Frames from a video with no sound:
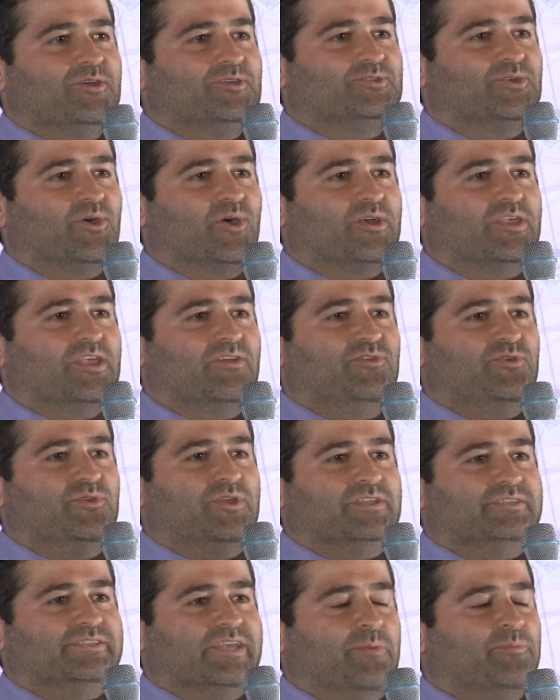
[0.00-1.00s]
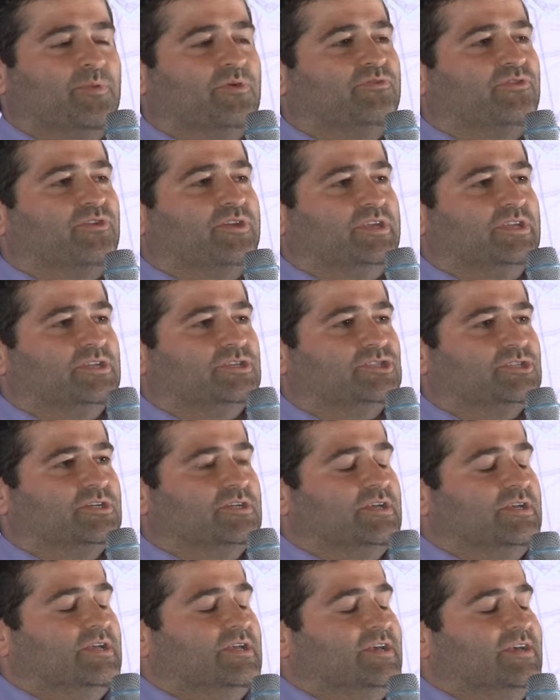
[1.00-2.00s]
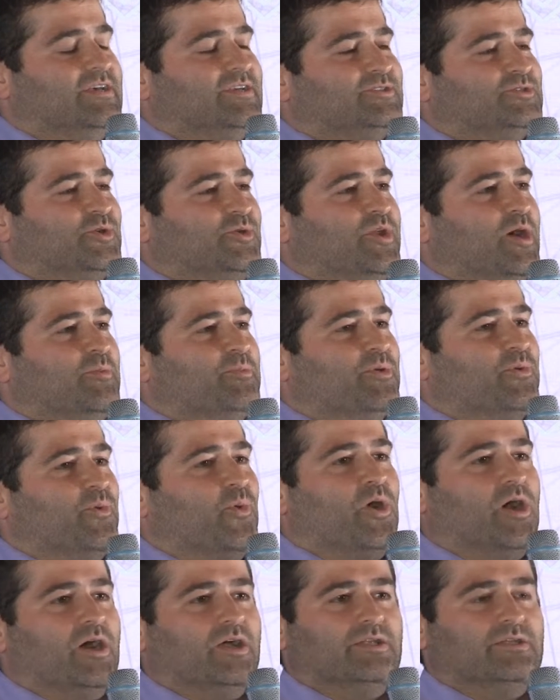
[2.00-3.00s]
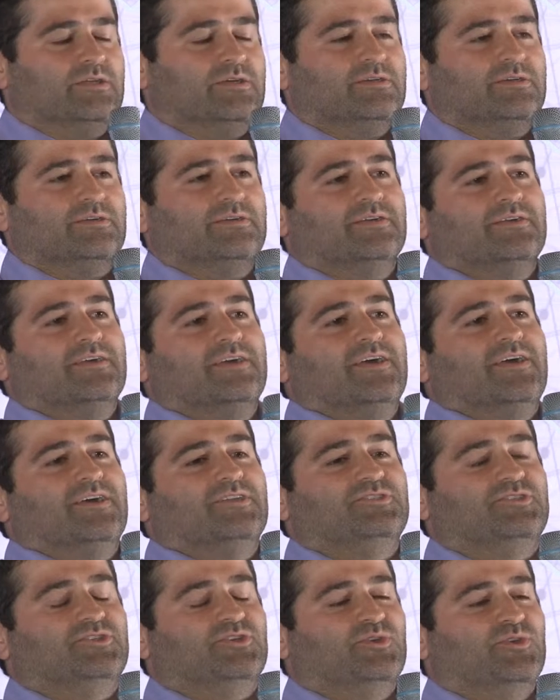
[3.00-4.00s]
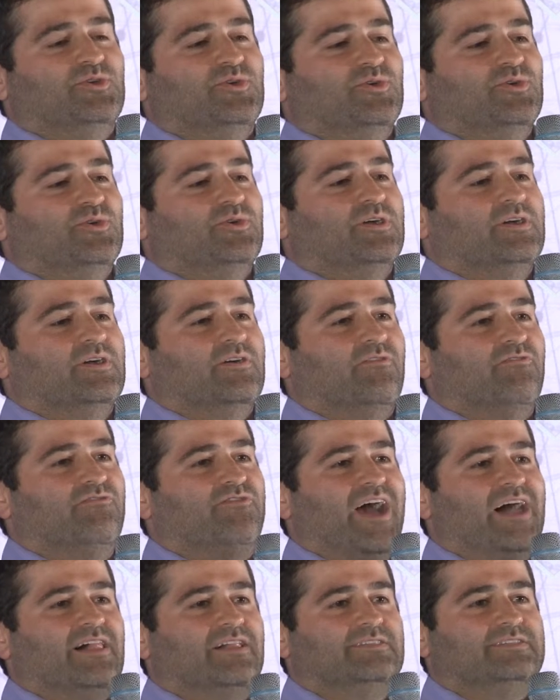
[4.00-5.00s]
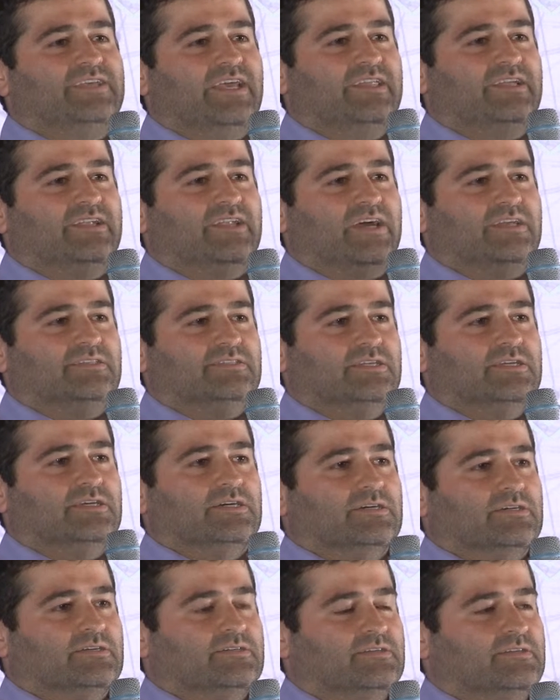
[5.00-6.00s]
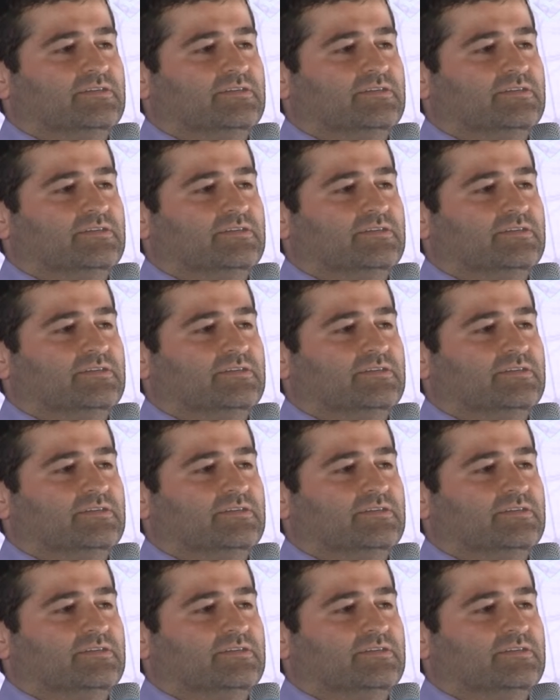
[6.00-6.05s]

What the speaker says: So I'll give you an example for each. So number 1, to validate an idea.